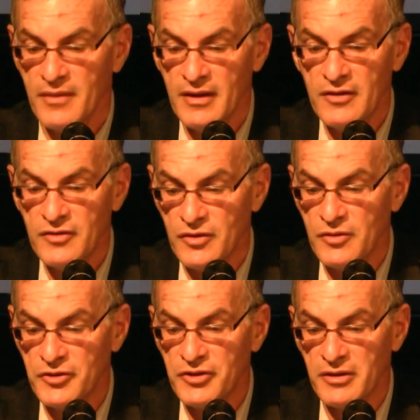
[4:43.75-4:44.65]
these
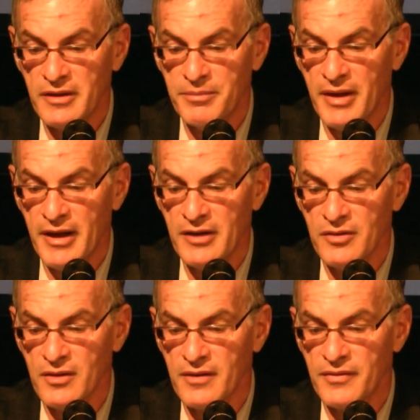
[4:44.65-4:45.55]
usually paid
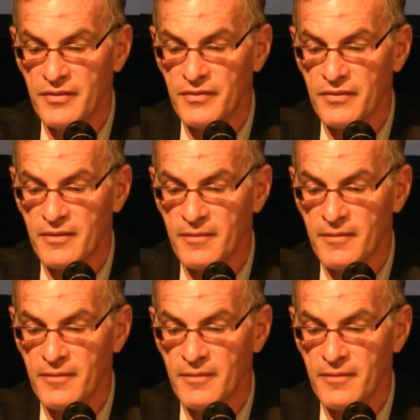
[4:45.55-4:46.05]
off.